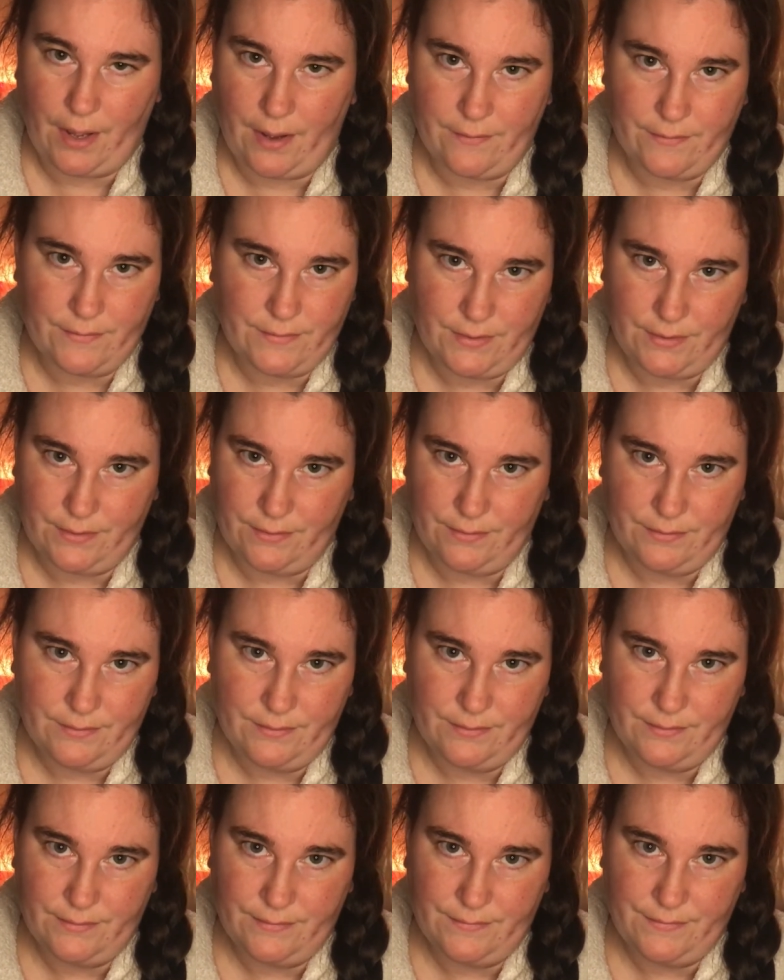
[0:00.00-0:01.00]
have to.
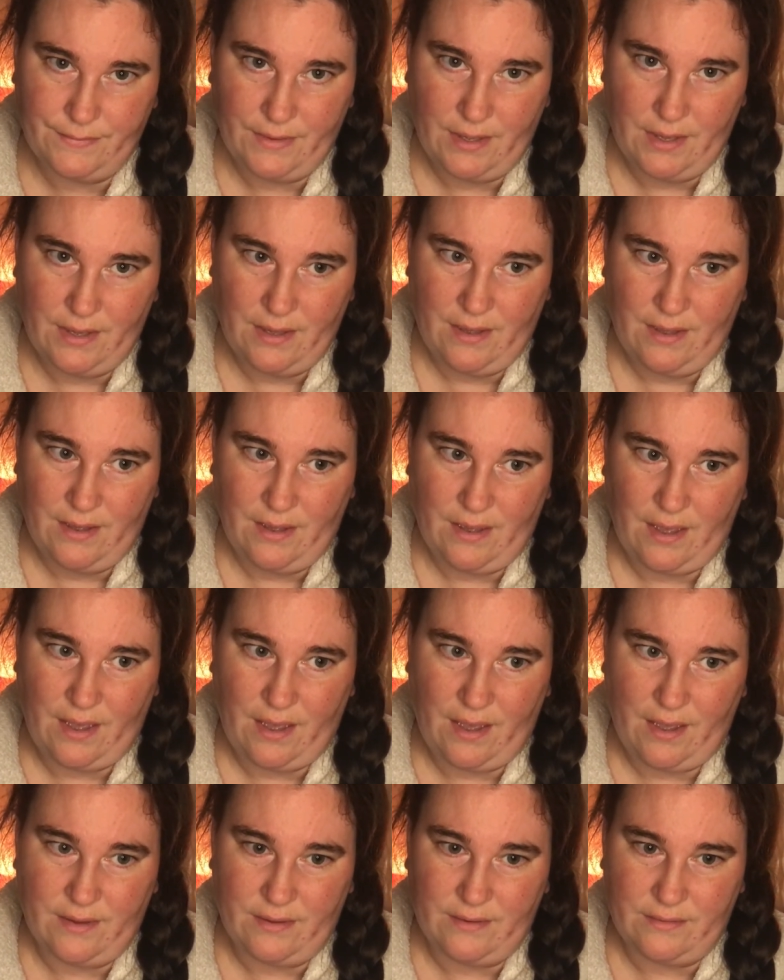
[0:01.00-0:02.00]

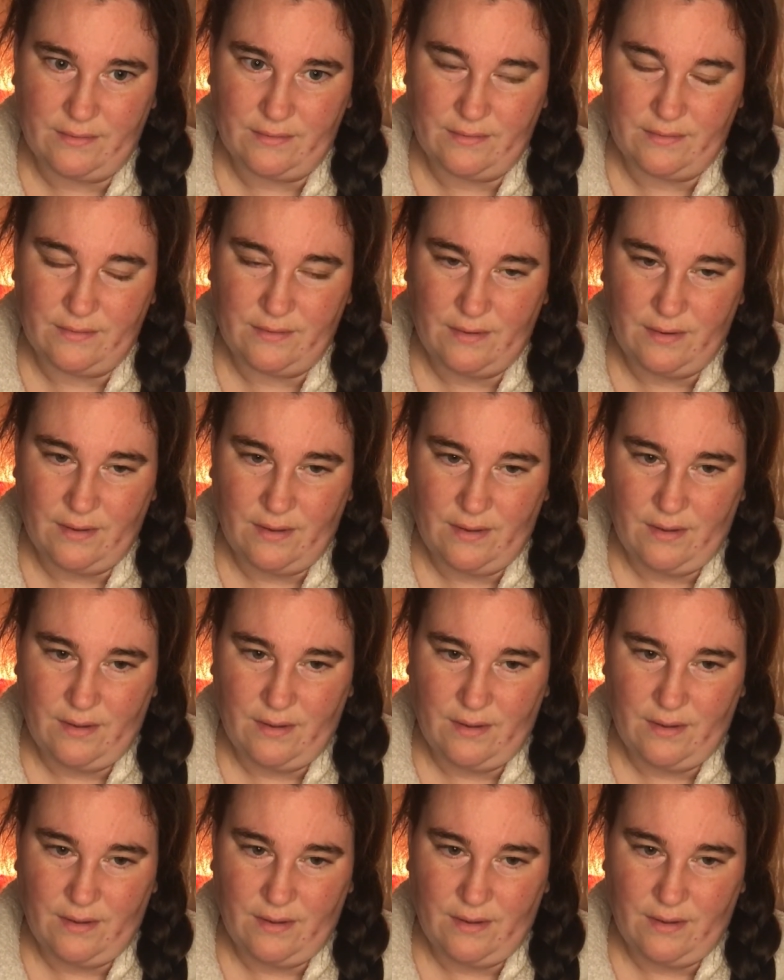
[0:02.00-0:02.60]
And